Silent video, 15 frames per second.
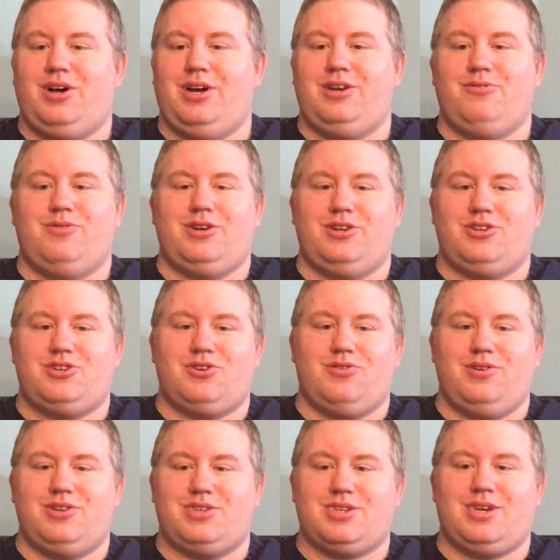lie to an
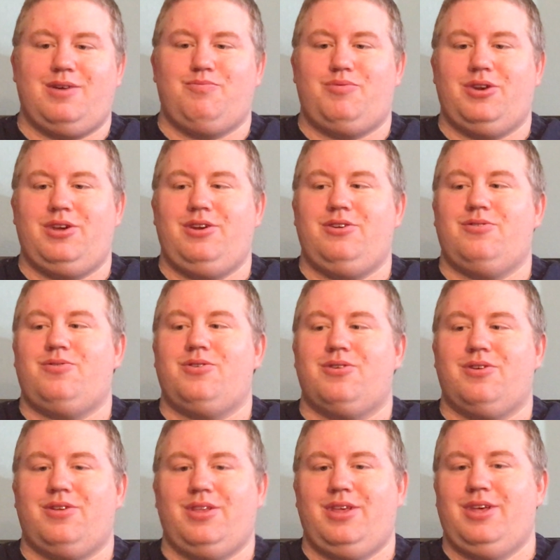insurance company
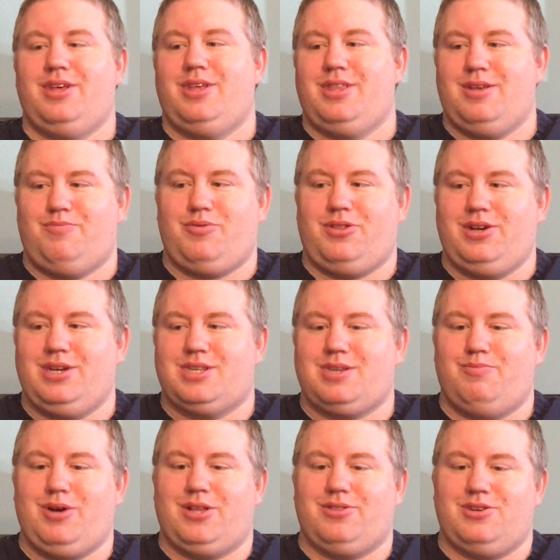or the police
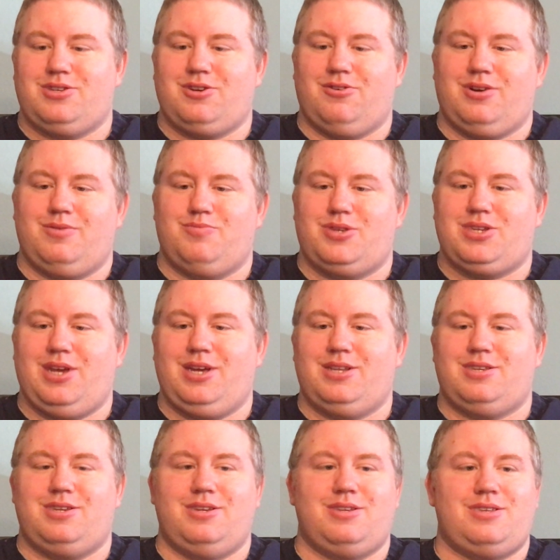about the
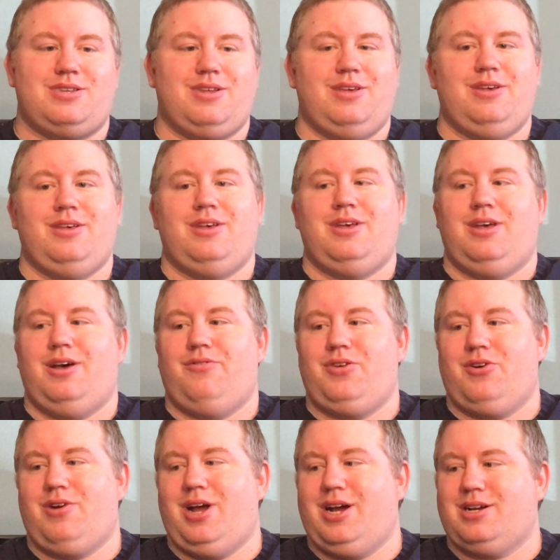circumstances of
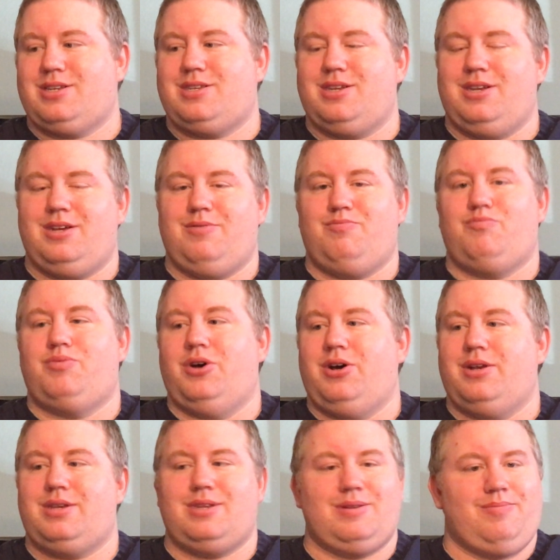your accident,
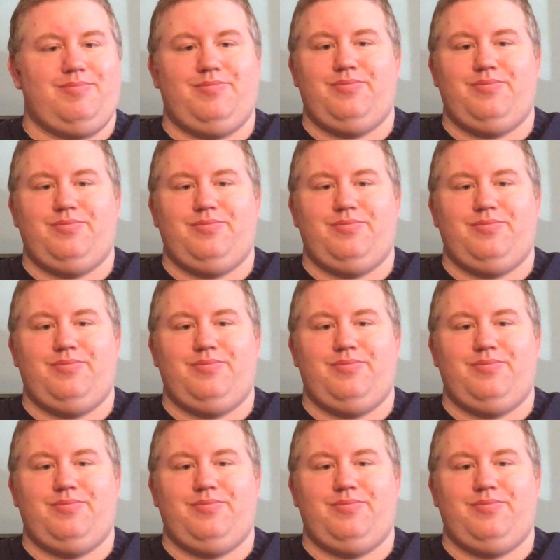but,